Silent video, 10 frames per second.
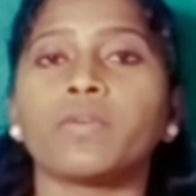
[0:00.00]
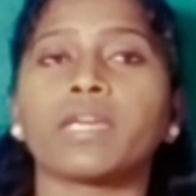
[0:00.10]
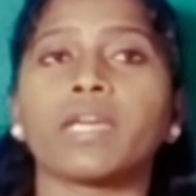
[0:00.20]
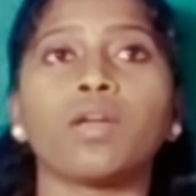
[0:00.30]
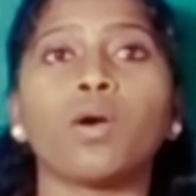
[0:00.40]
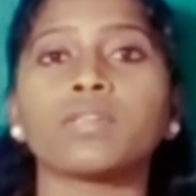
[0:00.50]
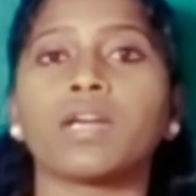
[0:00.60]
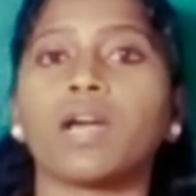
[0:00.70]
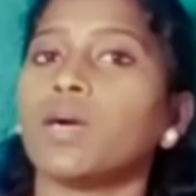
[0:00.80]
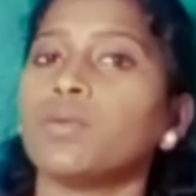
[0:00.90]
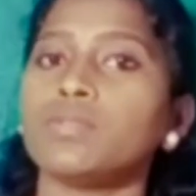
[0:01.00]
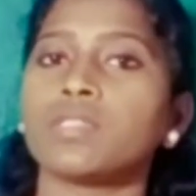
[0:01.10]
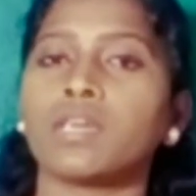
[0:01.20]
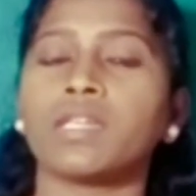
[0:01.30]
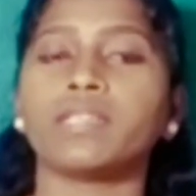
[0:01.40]
We cannot
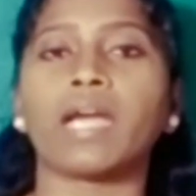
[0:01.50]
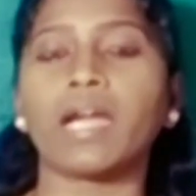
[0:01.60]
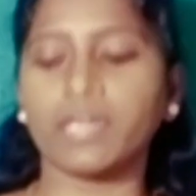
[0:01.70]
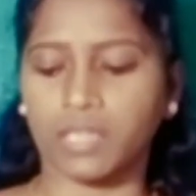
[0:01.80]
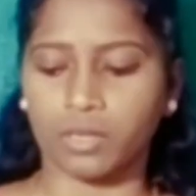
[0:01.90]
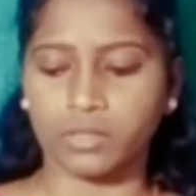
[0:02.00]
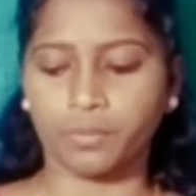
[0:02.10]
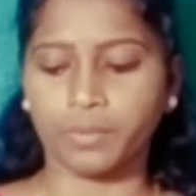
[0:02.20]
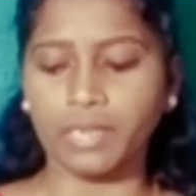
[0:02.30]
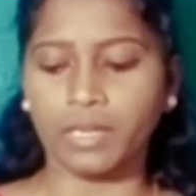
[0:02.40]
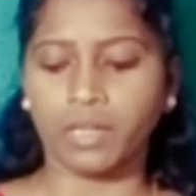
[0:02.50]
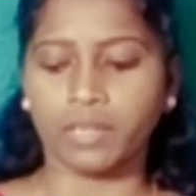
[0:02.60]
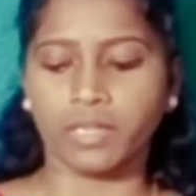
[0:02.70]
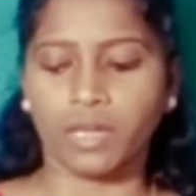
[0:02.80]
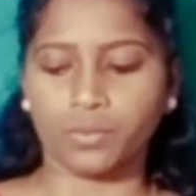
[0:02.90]
count the uncountable
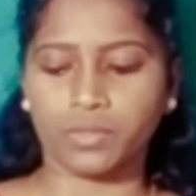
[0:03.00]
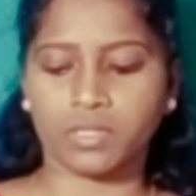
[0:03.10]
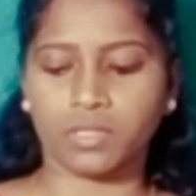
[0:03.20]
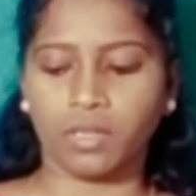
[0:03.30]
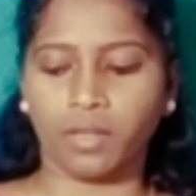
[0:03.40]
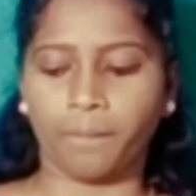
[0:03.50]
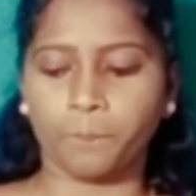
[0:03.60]
nouns.